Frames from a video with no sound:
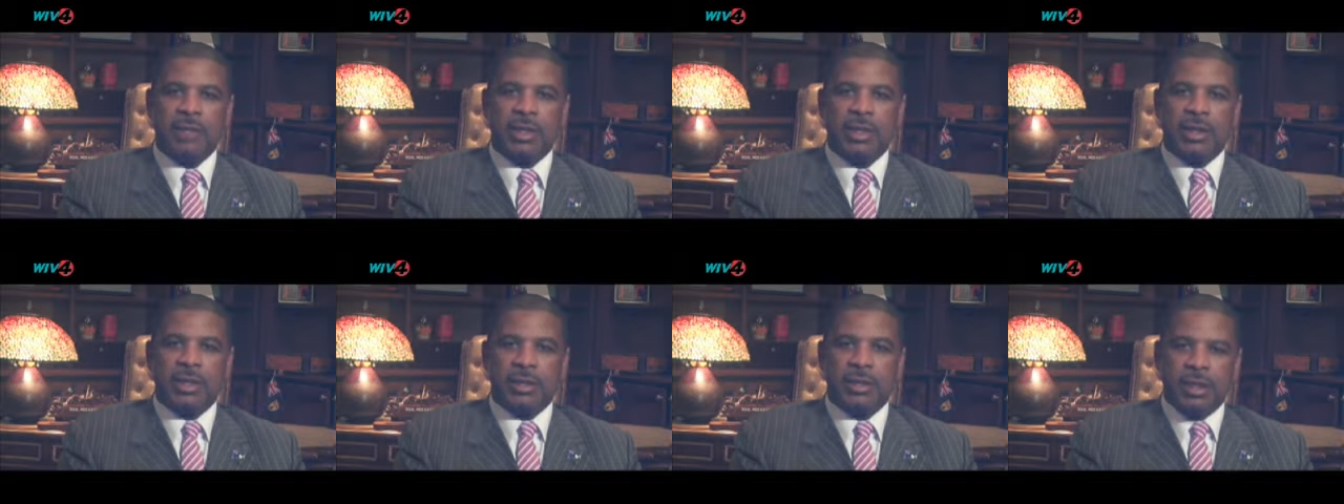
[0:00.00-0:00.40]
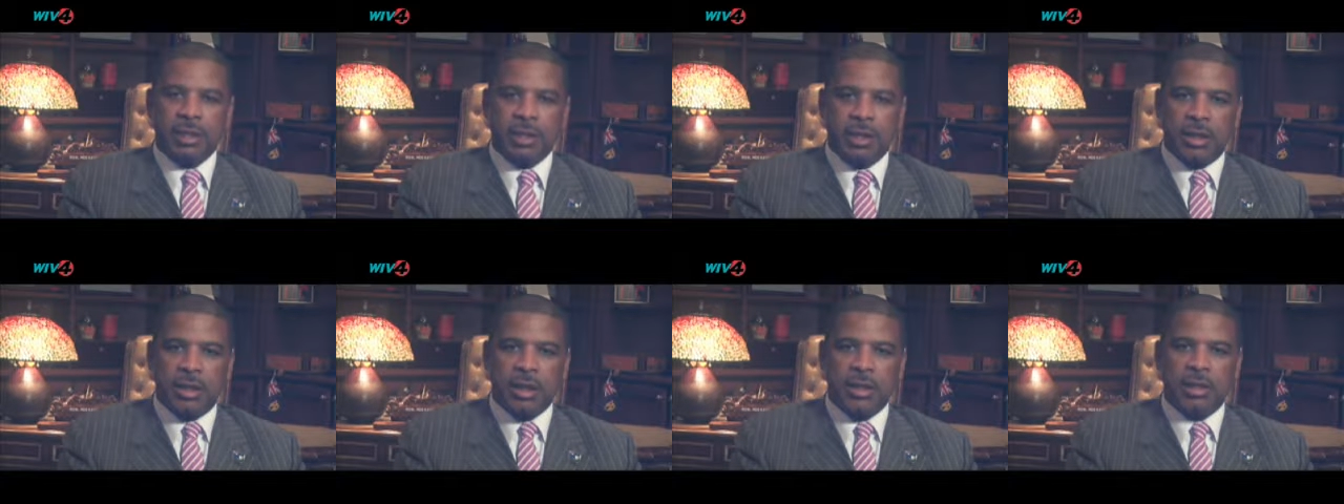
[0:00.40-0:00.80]
and
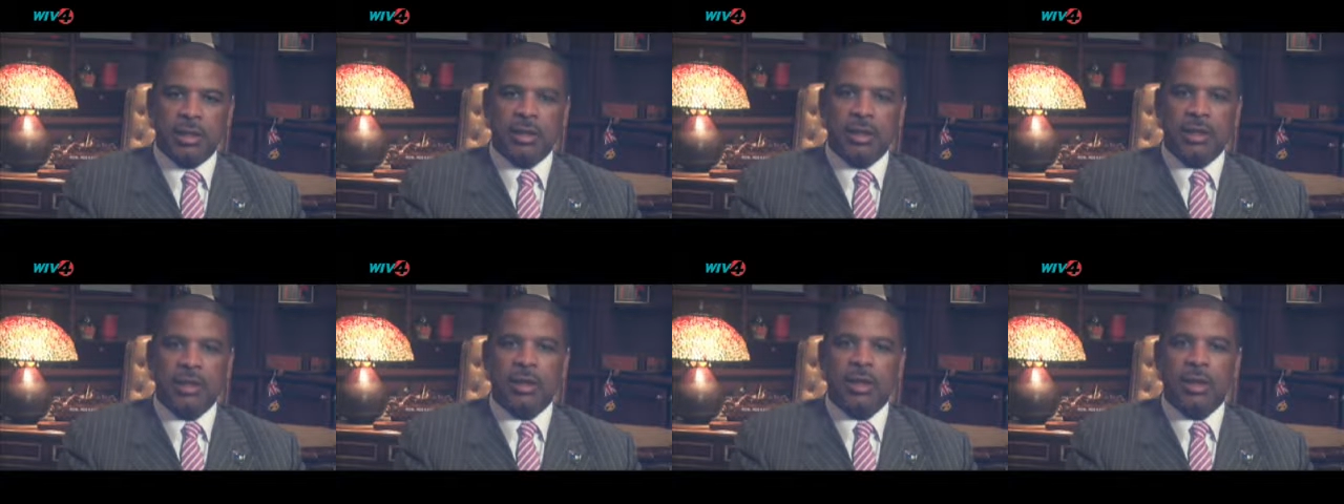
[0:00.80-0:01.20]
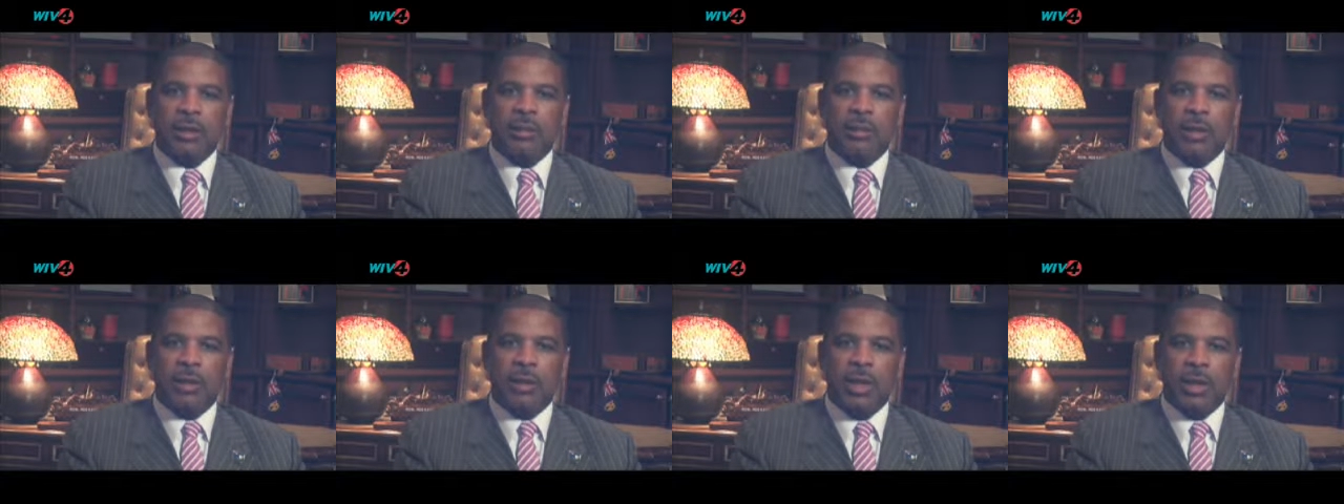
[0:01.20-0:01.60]
certainty
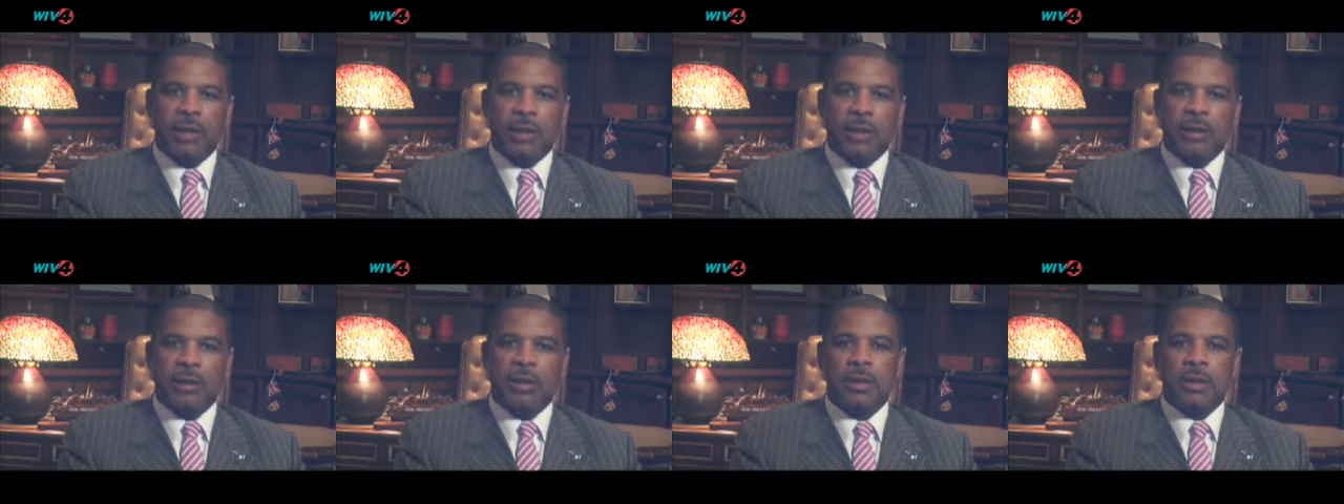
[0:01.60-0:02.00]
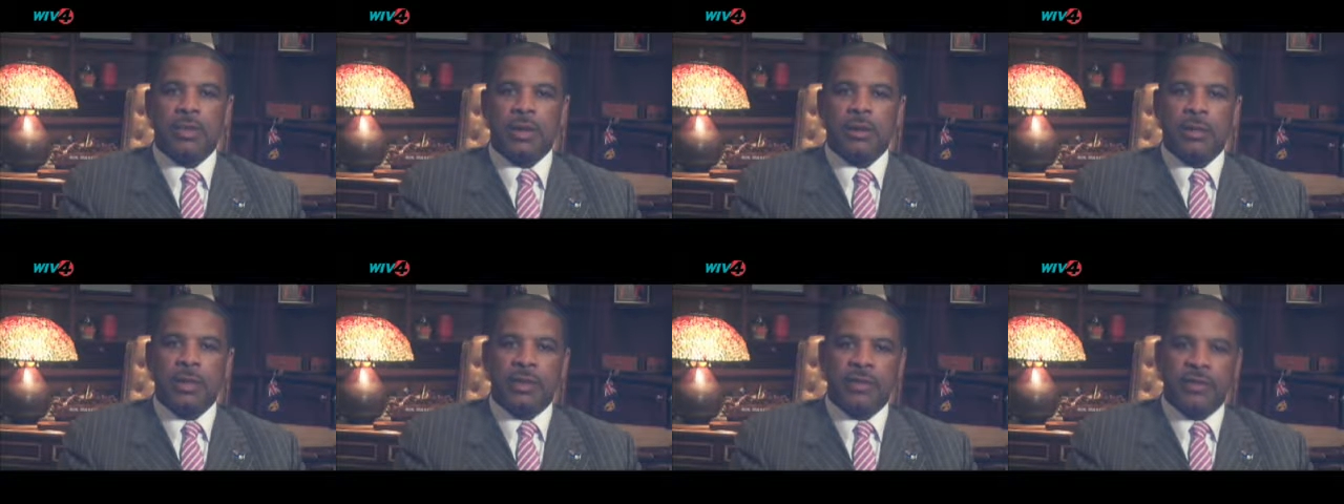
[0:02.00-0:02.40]
about what
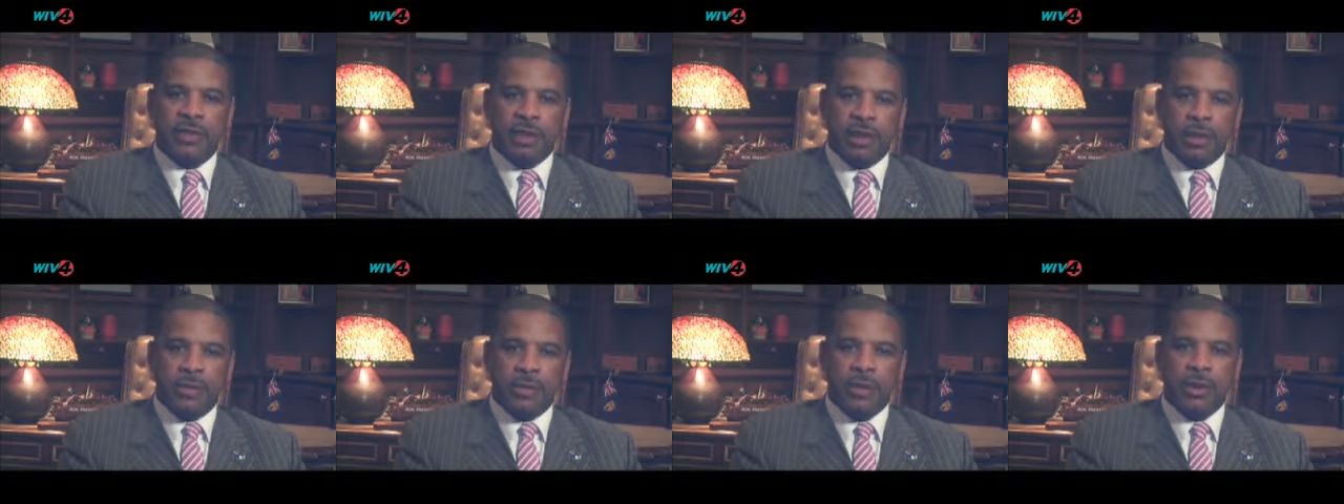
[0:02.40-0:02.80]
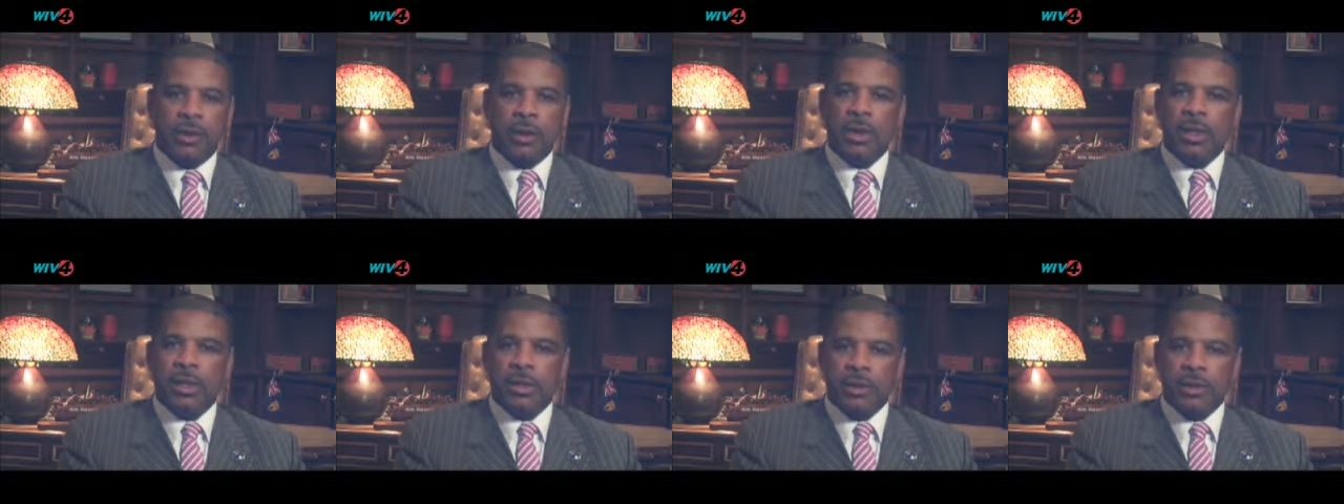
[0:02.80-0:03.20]
will be developed in
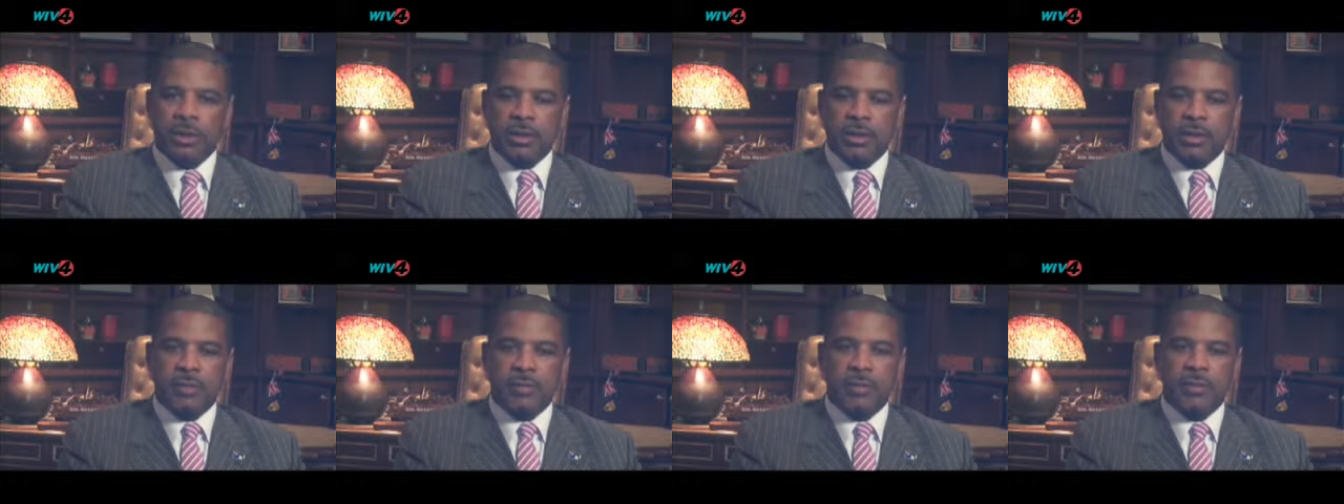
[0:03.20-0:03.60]
all areas.